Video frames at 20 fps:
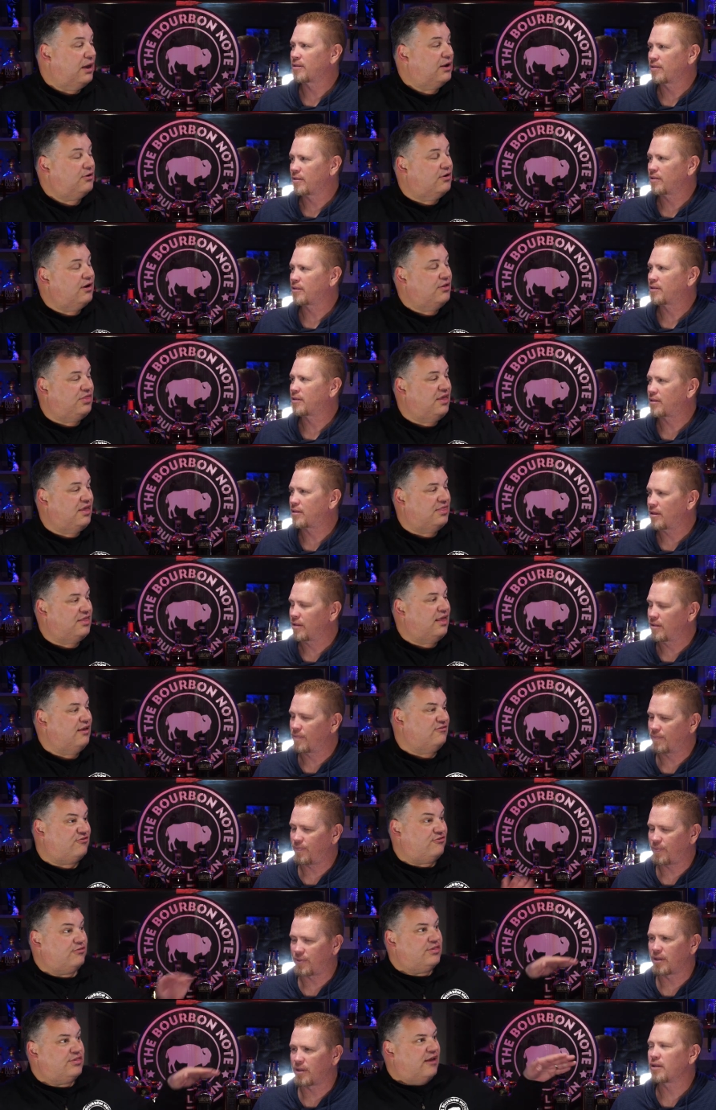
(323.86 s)
Speaker 1: better. I think
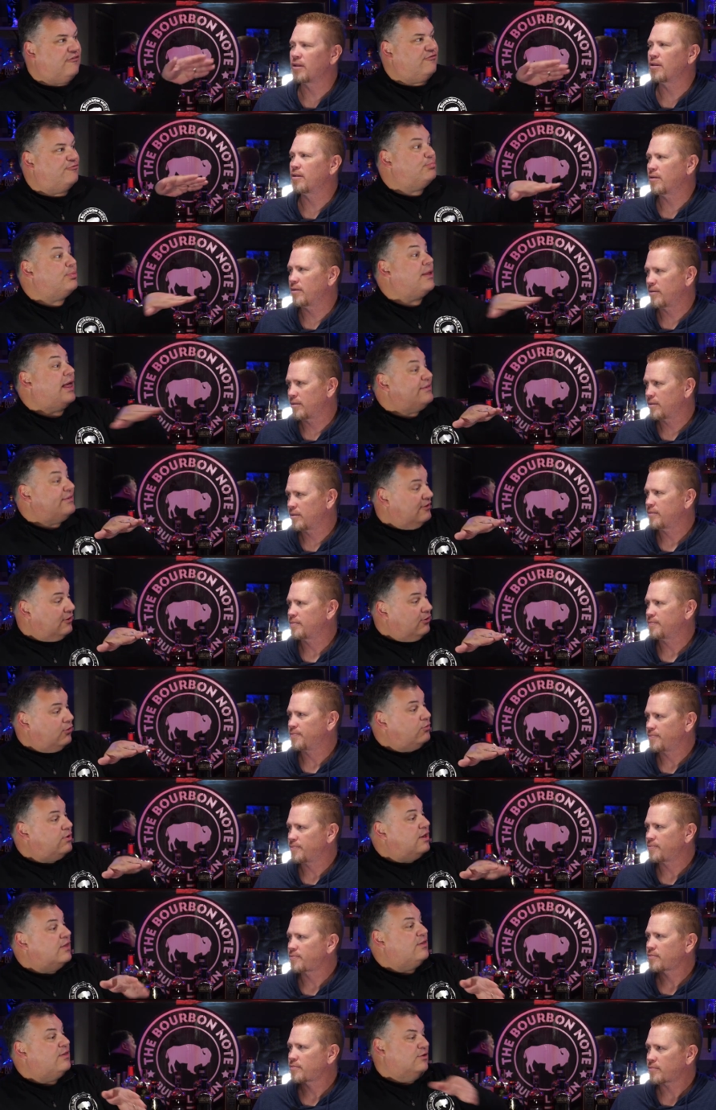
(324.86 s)
they've
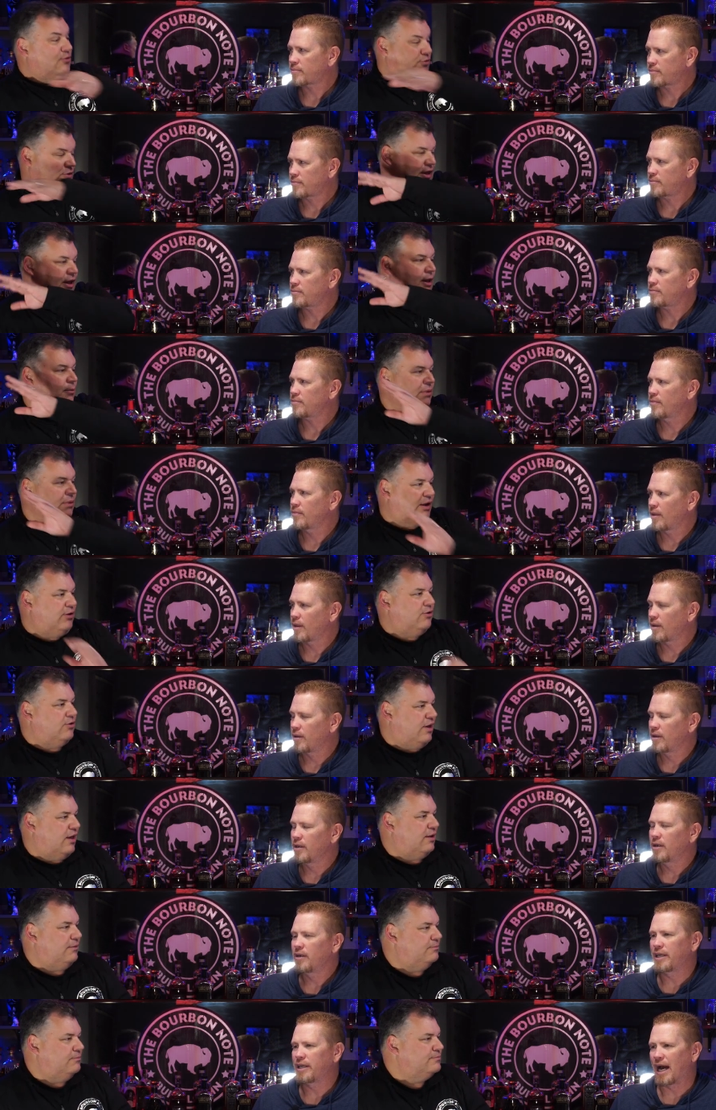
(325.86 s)
plateaued and they're getting better again.